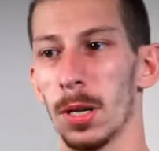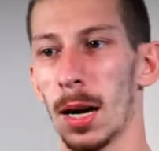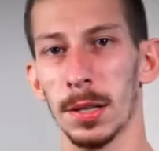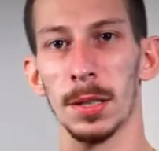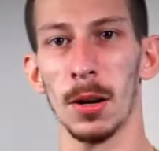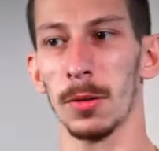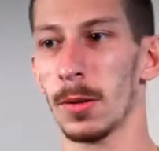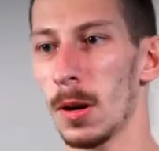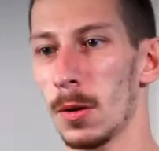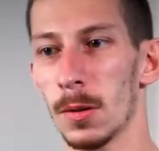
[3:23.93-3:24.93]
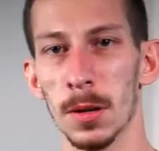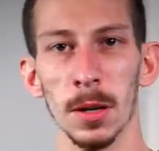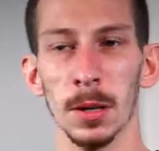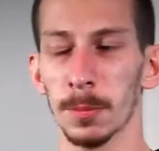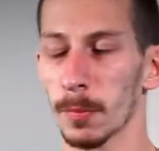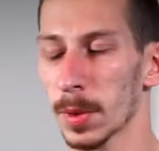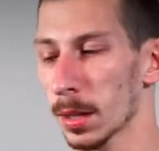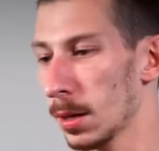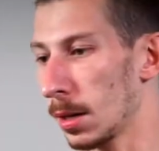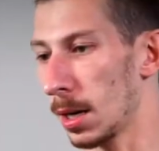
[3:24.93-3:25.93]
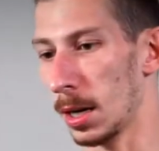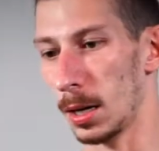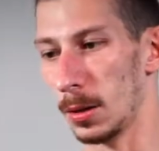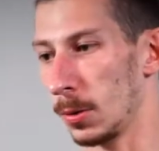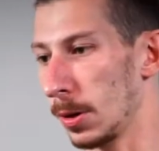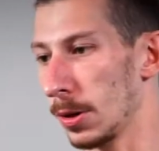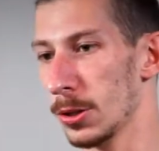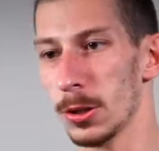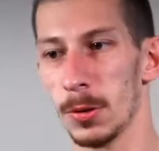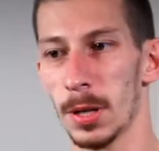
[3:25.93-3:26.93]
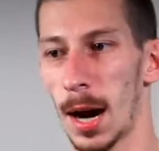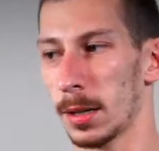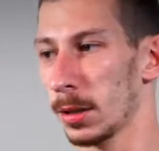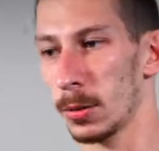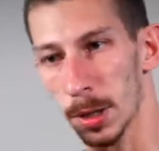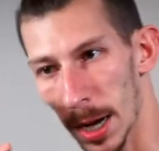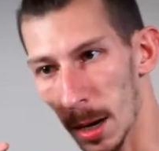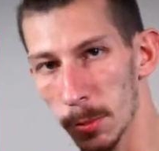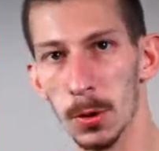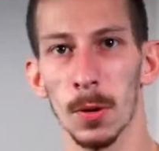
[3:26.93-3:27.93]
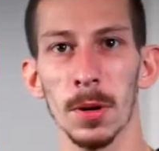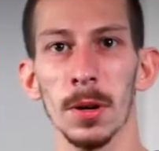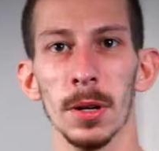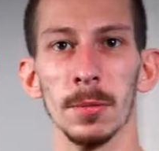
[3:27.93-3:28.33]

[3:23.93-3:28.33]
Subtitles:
it on a cell phone or shoot it on a little camcorder,